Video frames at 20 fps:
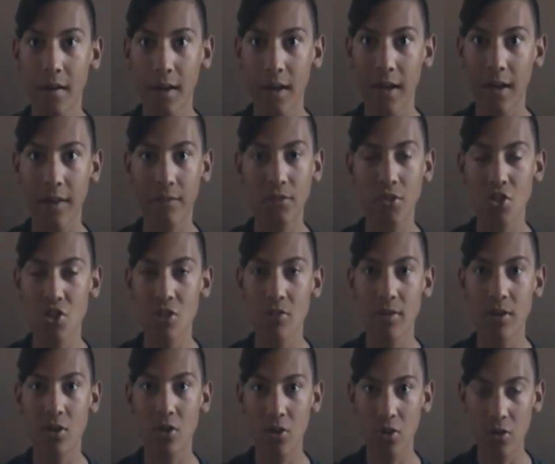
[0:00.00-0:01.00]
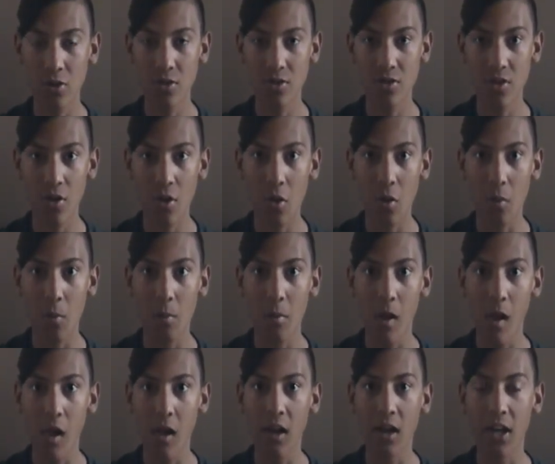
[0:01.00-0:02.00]
and after she returns home,
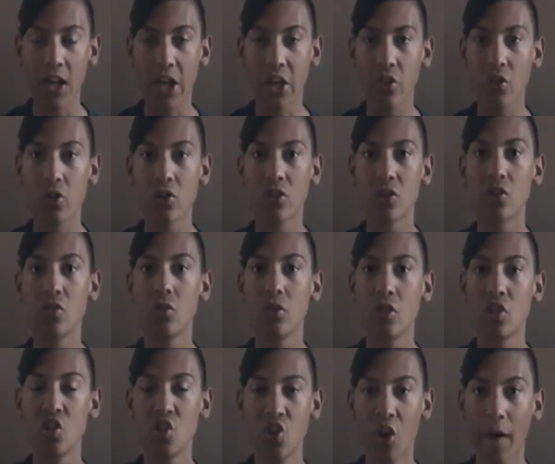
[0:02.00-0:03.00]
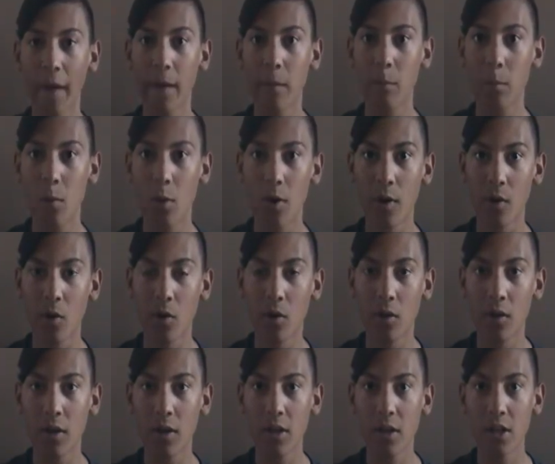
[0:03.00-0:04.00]
it turns into a giant boil.
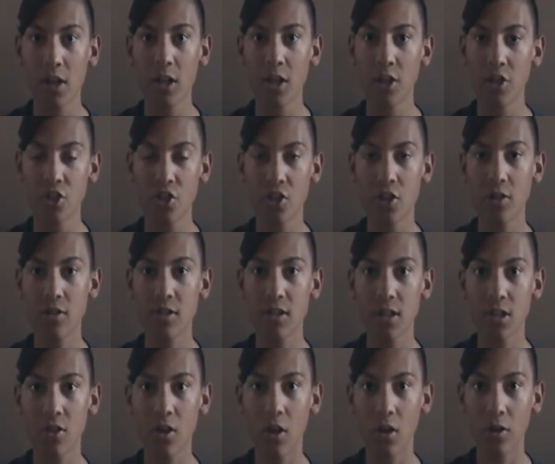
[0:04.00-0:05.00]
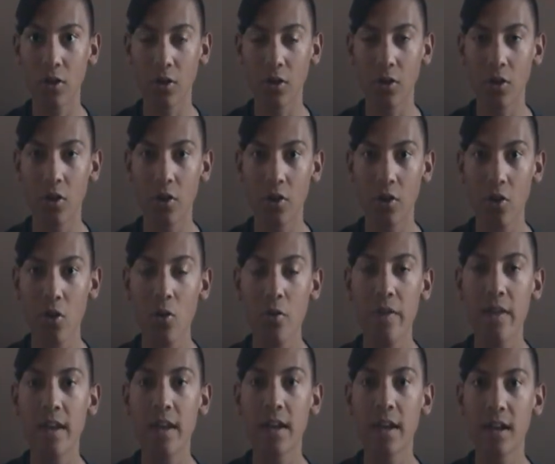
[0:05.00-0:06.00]
She goes to the doctor, who
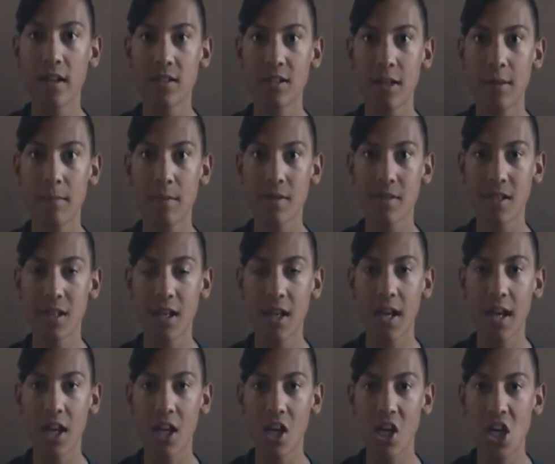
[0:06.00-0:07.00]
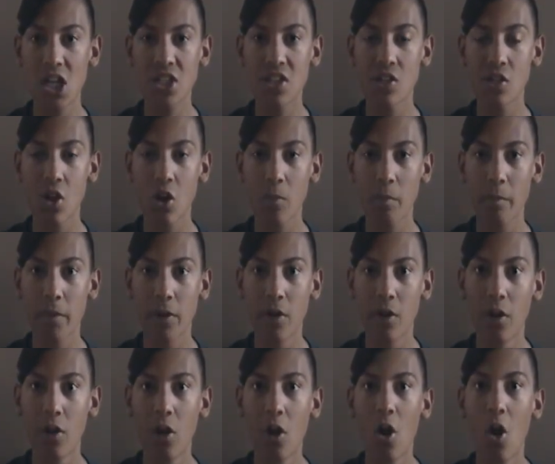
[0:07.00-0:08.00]
then examines it and cuts it open,
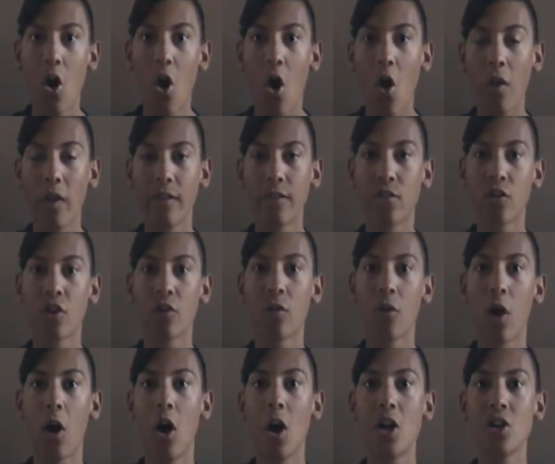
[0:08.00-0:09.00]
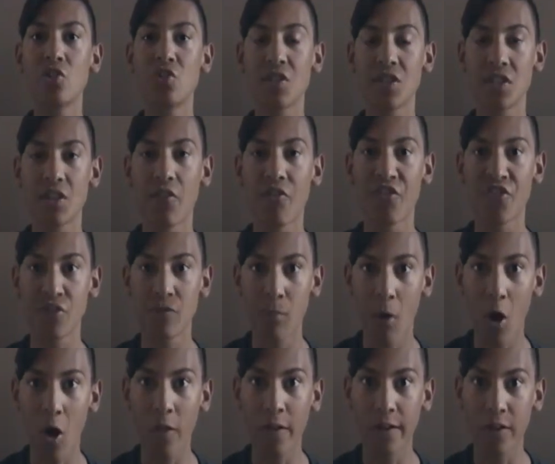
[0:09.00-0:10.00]
only for hundreds of
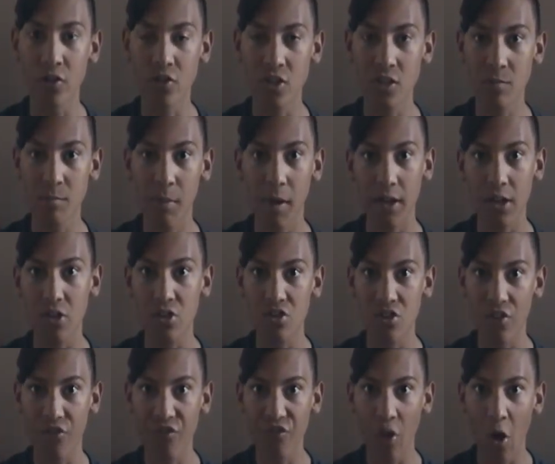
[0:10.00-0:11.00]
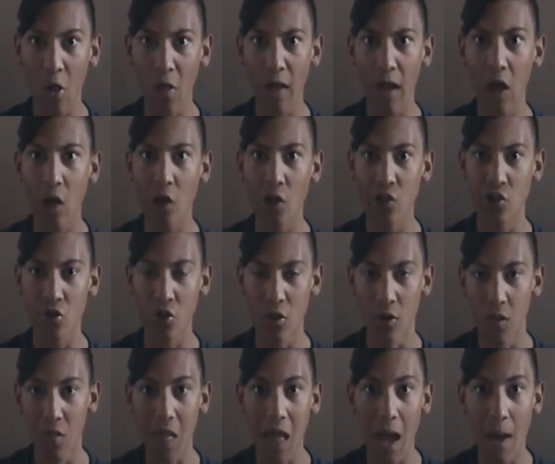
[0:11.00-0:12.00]
small little spiders to fall out onto
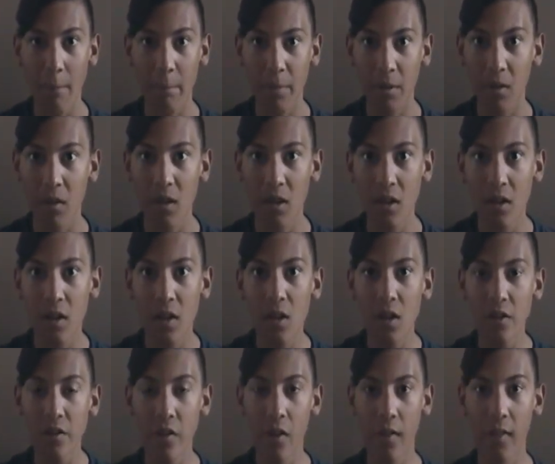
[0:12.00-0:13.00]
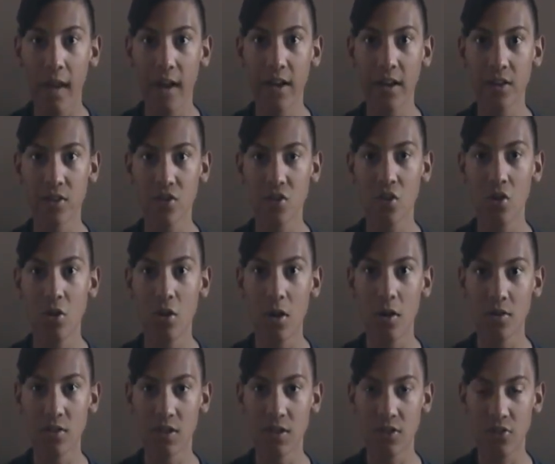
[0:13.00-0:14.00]
her lap. The lady soon goes